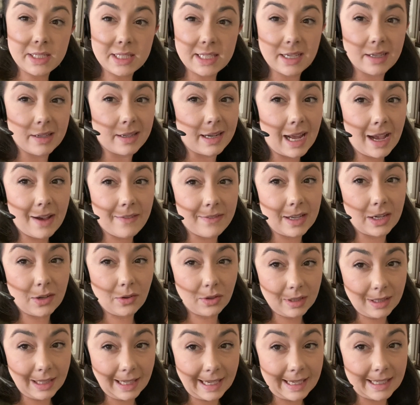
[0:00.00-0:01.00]
down half
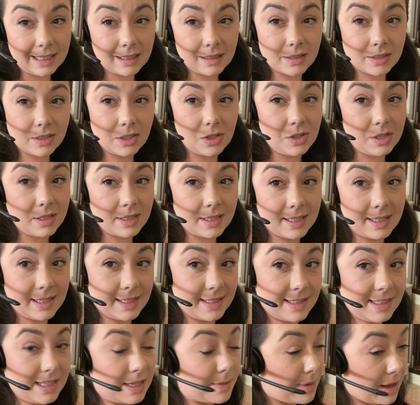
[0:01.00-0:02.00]
hour late, so she's gonna
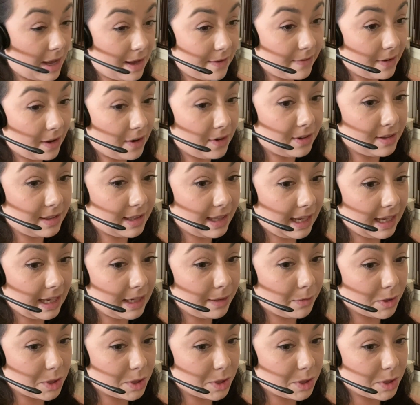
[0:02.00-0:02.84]
sleep half hour late,